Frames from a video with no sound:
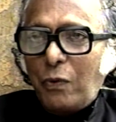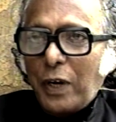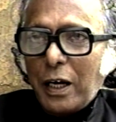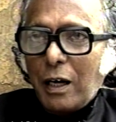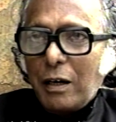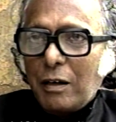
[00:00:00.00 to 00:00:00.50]

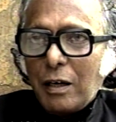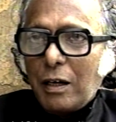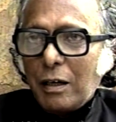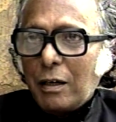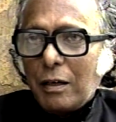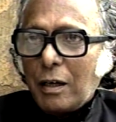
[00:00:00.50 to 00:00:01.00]
when
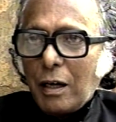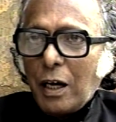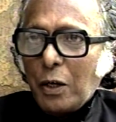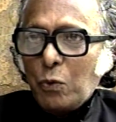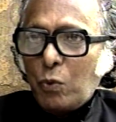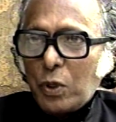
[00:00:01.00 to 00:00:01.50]

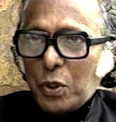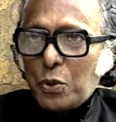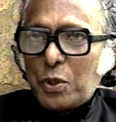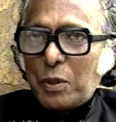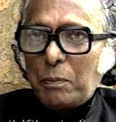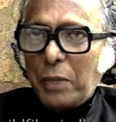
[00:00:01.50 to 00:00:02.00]
I
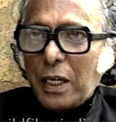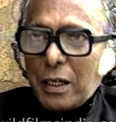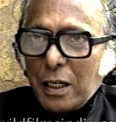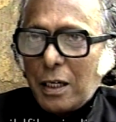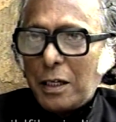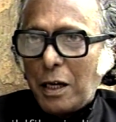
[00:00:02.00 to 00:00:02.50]
was being
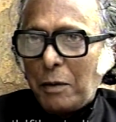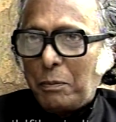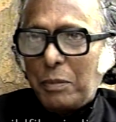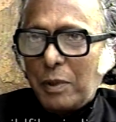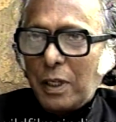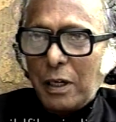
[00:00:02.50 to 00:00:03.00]
reared up
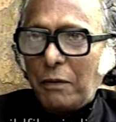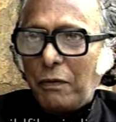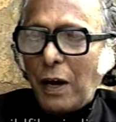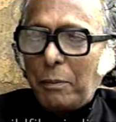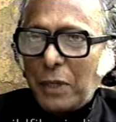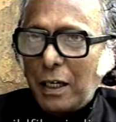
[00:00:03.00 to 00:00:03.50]
in a
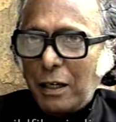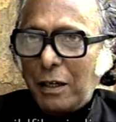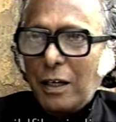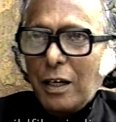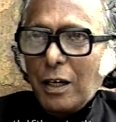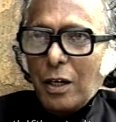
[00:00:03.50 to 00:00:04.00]
family,
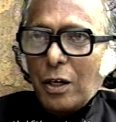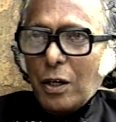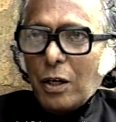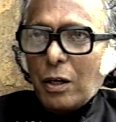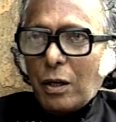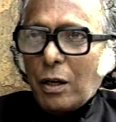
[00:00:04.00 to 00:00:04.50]

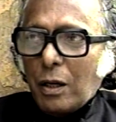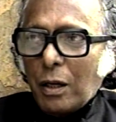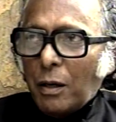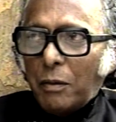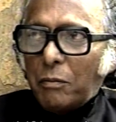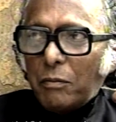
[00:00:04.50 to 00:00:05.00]

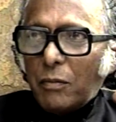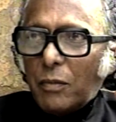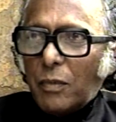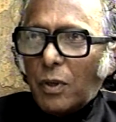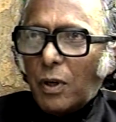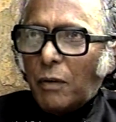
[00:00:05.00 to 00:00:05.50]
uh,
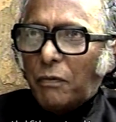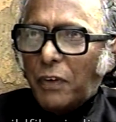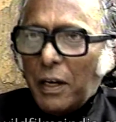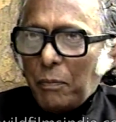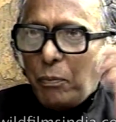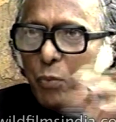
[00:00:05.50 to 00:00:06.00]
a
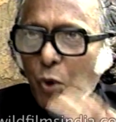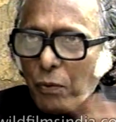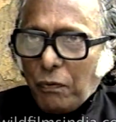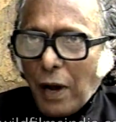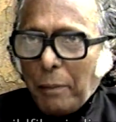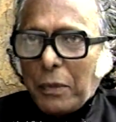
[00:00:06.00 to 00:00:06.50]
very poor
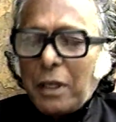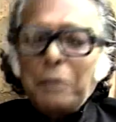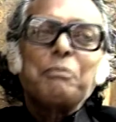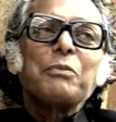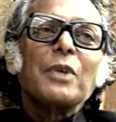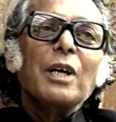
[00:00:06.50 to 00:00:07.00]
family.
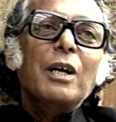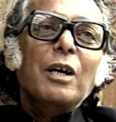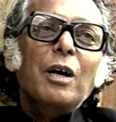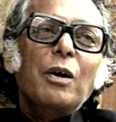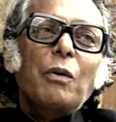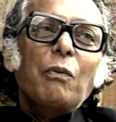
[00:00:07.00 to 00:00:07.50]

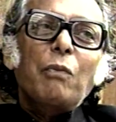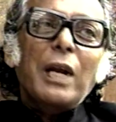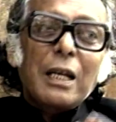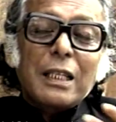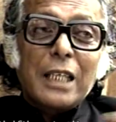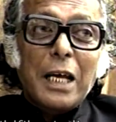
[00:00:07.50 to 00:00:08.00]

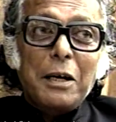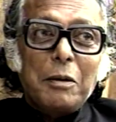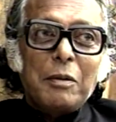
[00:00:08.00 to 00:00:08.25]
Well, then